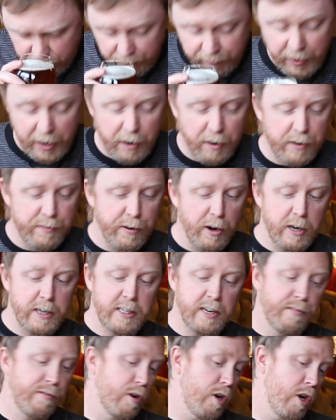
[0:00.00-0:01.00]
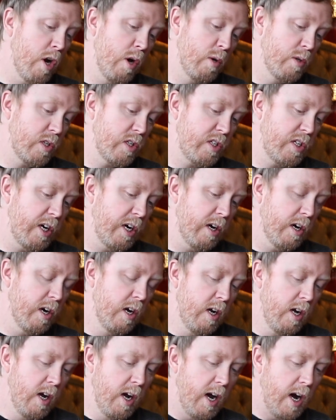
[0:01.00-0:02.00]
Very, very different noses here.
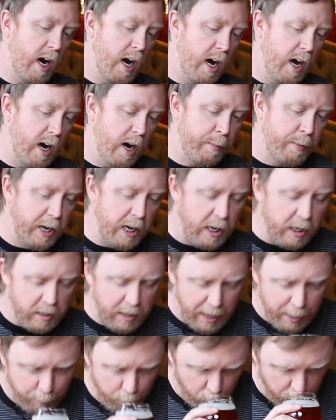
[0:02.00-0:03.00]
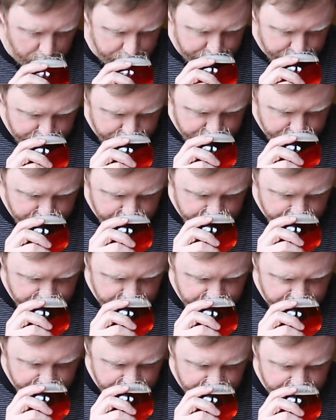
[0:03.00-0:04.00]
I'm getting a lot more
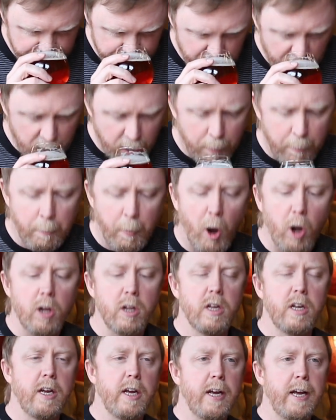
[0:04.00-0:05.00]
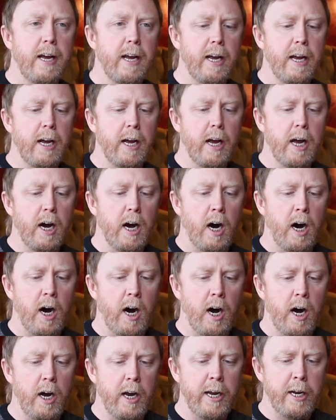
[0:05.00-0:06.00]
malt
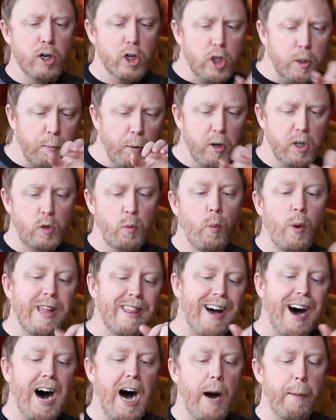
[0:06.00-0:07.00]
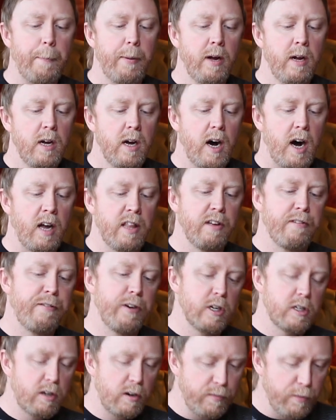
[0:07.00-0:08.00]
interspersed with hop on the
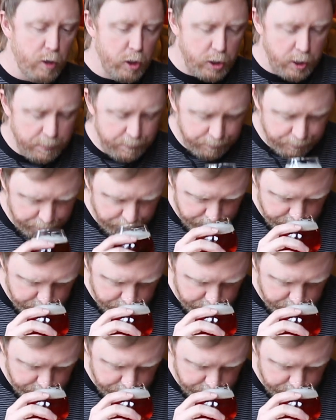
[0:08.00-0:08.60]
filtered version.